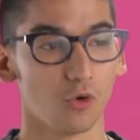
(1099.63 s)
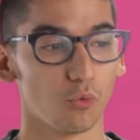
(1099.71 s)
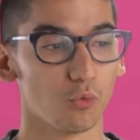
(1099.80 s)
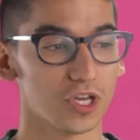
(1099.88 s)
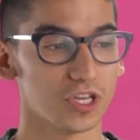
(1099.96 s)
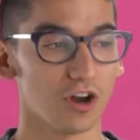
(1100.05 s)

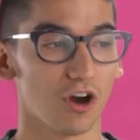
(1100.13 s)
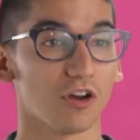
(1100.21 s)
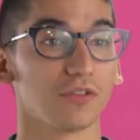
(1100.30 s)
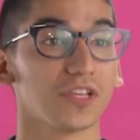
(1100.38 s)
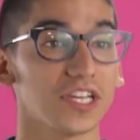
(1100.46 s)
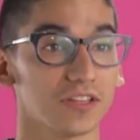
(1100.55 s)
We are
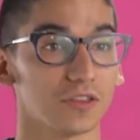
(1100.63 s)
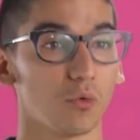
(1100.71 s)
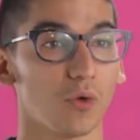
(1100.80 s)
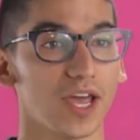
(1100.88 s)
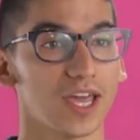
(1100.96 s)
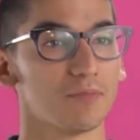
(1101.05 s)
leading the
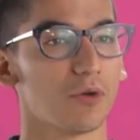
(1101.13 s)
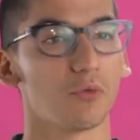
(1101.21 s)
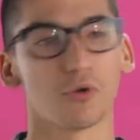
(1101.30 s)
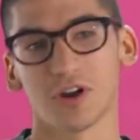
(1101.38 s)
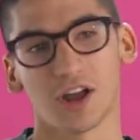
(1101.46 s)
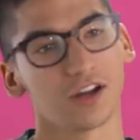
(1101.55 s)
way, but
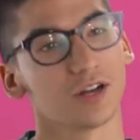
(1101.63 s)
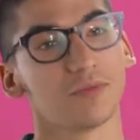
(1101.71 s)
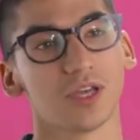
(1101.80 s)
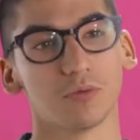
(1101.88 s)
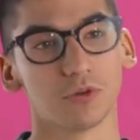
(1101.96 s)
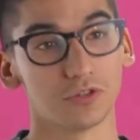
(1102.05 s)
we're not going to
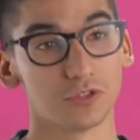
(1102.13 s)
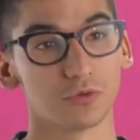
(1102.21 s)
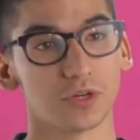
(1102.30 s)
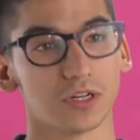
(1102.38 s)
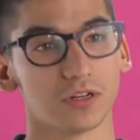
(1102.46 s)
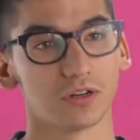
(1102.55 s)
be able to do
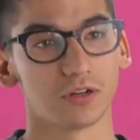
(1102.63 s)
it